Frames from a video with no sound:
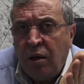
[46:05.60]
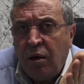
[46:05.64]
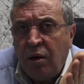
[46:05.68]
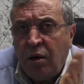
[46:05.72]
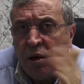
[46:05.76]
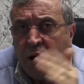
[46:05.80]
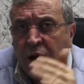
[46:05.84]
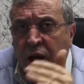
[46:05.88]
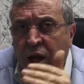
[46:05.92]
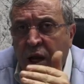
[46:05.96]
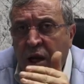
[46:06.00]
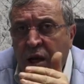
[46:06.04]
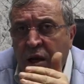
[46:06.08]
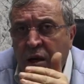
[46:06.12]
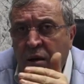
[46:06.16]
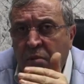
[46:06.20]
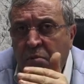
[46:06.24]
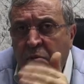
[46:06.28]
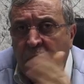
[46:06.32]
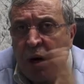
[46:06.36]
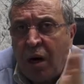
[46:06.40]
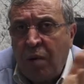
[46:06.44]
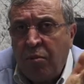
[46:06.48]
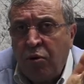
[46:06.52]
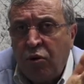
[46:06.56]
Again,
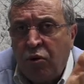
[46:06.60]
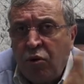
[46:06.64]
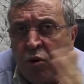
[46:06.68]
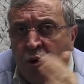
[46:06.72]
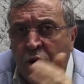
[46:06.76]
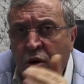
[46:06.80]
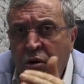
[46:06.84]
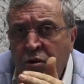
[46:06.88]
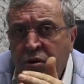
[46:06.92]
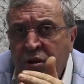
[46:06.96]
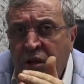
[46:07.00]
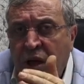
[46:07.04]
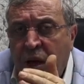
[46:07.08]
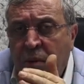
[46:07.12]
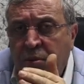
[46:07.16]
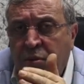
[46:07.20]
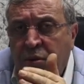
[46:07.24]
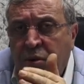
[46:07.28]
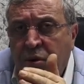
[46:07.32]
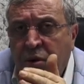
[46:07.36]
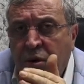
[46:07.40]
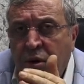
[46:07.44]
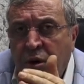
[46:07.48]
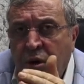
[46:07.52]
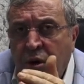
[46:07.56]
Mahamoto
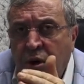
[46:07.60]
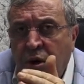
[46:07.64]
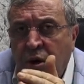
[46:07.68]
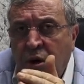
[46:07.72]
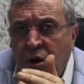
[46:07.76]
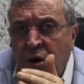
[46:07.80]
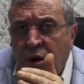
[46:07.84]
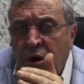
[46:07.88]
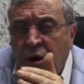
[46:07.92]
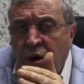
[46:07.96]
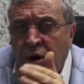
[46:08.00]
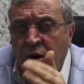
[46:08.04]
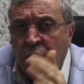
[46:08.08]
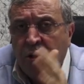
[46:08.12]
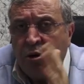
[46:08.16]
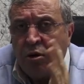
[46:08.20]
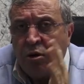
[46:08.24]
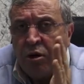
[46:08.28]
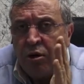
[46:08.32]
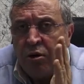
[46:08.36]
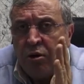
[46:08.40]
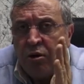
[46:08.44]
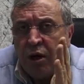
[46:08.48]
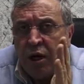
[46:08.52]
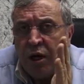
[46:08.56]
concept.
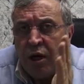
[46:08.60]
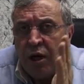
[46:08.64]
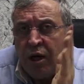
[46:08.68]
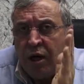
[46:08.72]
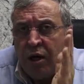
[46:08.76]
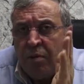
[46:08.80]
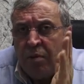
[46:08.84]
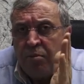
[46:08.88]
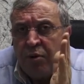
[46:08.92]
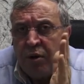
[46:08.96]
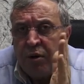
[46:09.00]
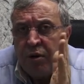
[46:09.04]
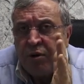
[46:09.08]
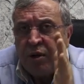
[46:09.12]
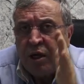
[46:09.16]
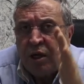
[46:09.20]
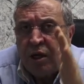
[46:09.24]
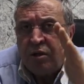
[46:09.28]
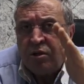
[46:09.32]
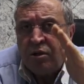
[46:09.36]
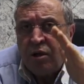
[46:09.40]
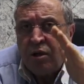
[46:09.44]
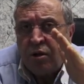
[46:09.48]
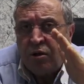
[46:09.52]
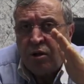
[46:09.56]
The implant
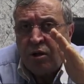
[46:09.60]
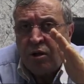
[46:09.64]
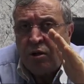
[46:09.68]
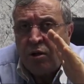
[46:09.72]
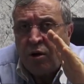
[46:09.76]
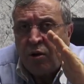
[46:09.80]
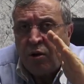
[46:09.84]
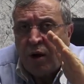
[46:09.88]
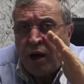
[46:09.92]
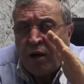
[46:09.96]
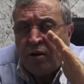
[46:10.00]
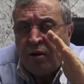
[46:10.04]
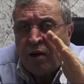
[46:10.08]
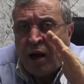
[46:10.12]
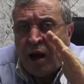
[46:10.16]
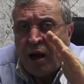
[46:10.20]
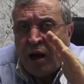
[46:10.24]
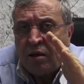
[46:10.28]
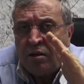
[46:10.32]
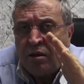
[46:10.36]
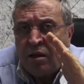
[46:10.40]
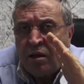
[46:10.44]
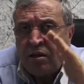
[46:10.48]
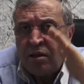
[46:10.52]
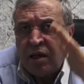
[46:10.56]
is not in the right
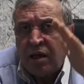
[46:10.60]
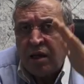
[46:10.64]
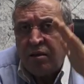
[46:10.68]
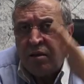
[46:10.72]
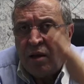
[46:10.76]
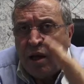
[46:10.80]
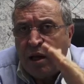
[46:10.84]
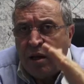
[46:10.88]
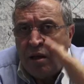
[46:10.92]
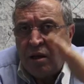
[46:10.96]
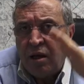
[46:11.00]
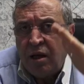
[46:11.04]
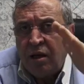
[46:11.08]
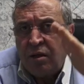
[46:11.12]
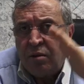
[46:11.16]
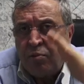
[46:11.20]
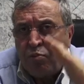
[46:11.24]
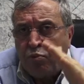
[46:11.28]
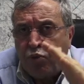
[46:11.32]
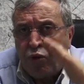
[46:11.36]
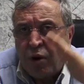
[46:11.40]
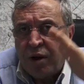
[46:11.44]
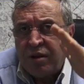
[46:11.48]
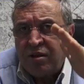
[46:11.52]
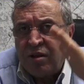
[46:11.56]
axis and then it's
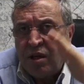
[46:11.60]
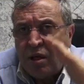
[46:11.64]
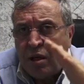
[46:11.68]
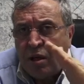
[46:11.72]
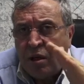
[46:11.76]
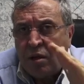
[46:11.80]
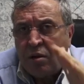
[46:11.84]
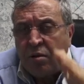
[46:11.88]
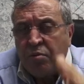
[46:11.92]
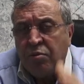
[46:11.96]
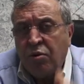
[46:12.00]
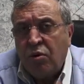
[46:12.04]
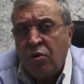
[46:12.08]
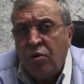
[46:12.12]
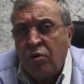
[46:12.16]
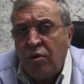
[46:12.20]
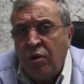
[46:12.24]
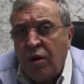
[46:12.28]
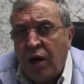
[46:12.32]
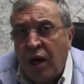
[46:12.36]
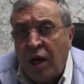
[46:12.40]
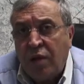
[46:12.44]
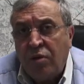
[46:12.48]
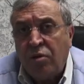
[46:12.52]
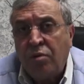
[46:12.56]
pressing the
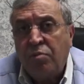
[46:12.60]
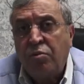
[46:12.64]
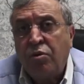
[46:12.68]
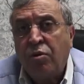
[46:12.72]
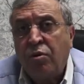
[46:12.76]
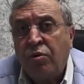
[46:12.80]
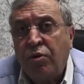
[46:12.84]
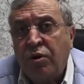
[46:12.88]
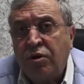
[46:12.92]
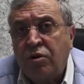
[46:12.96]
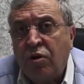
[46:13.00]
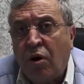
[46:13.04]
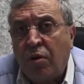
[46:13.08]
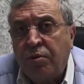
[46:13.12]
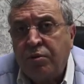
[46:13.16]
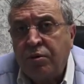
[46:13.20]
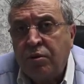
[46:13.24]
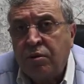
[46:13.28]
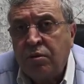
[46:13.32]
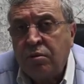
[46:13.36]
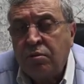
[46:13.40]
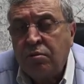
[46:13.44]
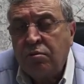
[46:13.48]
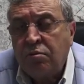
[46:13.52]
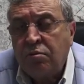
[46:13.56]
bone and the bone resorbs.